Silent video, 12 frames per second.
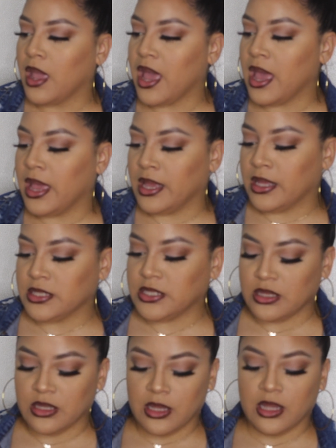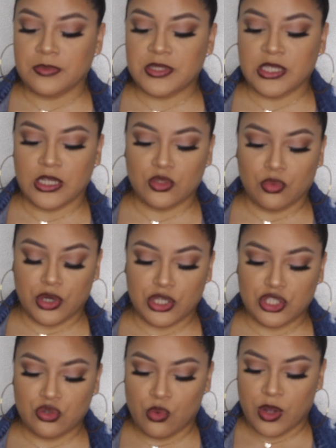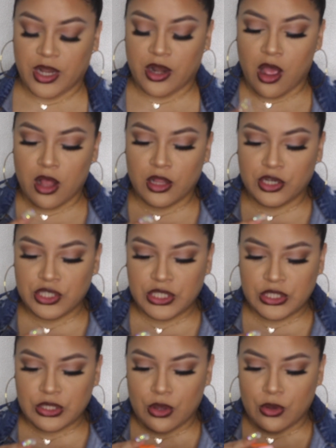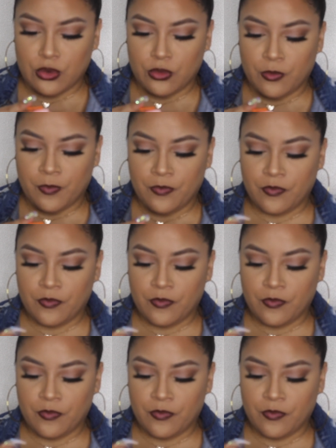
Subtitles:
And the lipsticks were $20, so